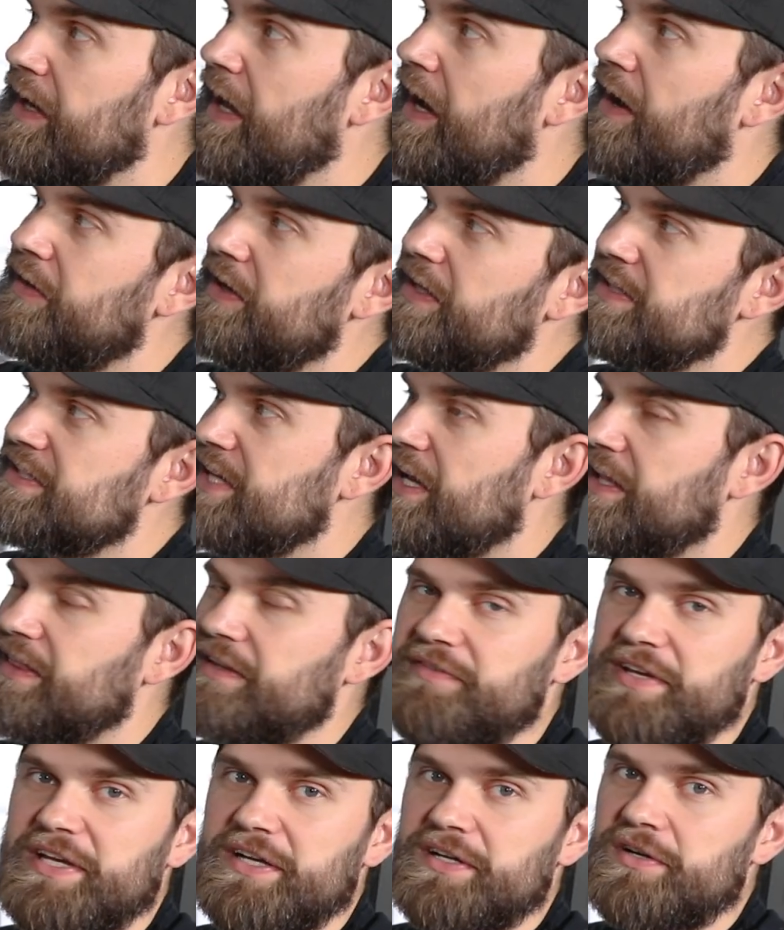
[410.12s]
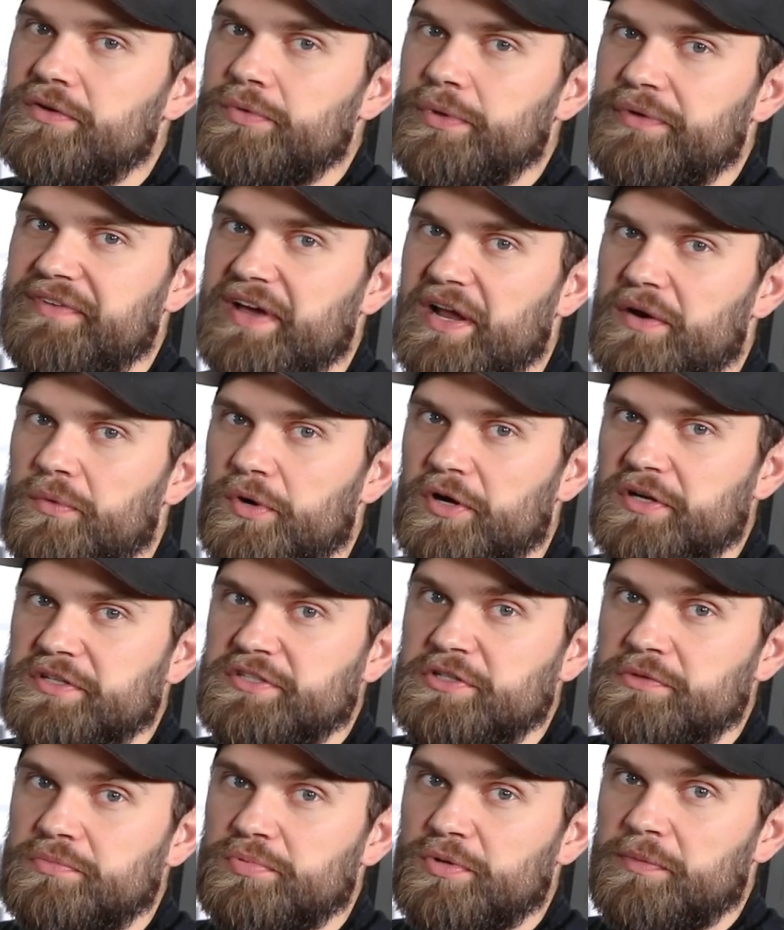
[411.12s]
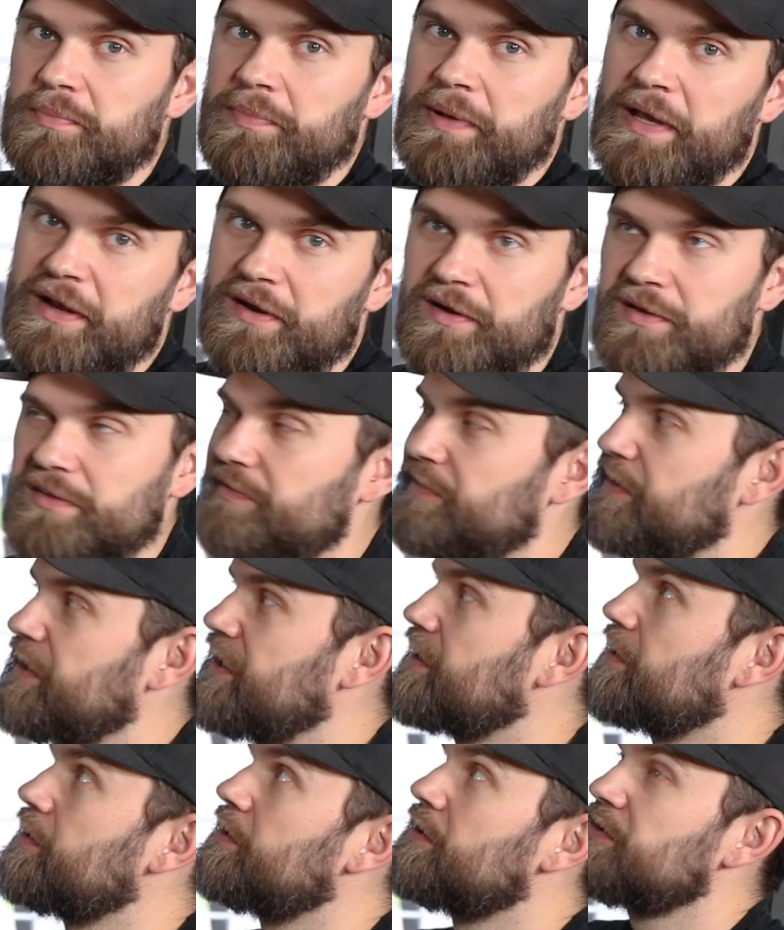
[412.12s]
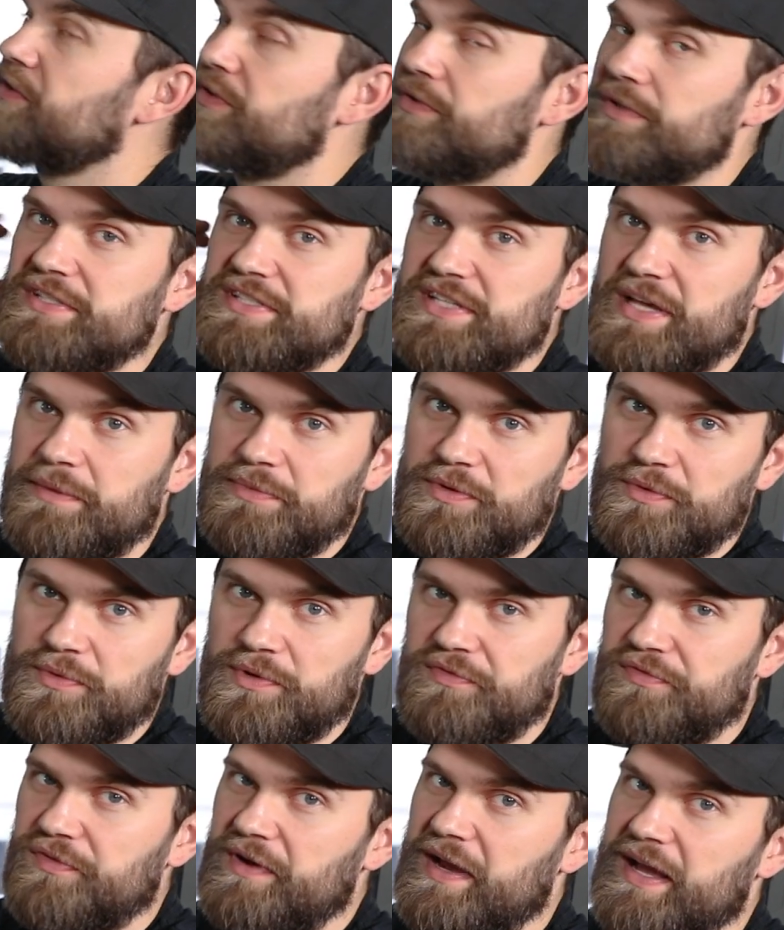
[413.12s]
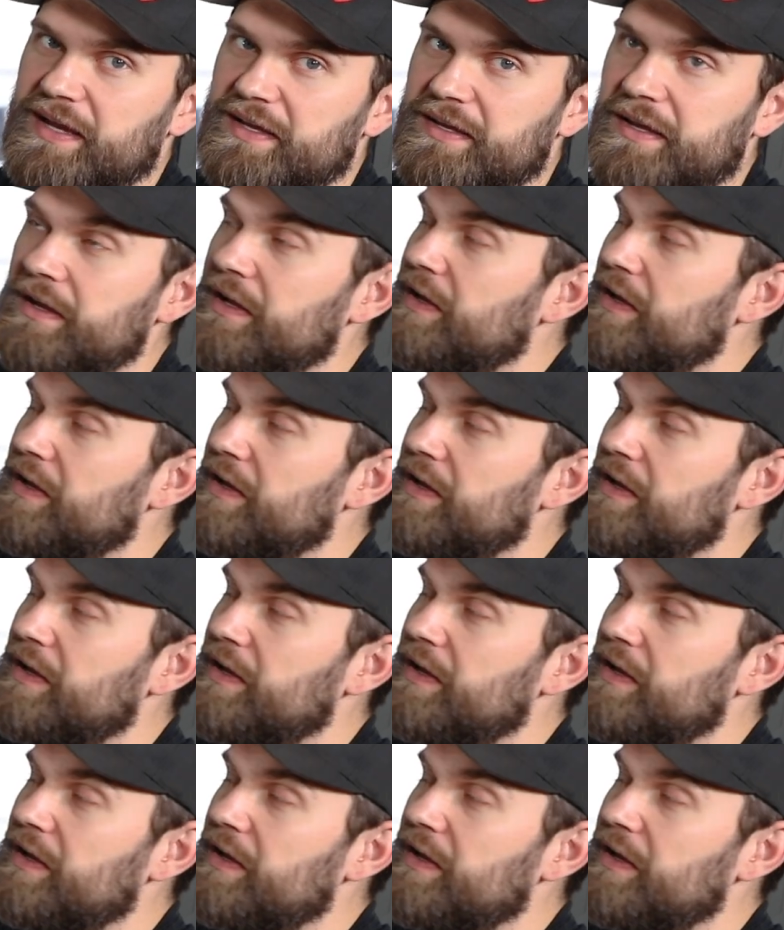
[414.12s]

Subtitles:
Now inside the vehicle, we've got to work to prepare the vehicle to accept the roof rack.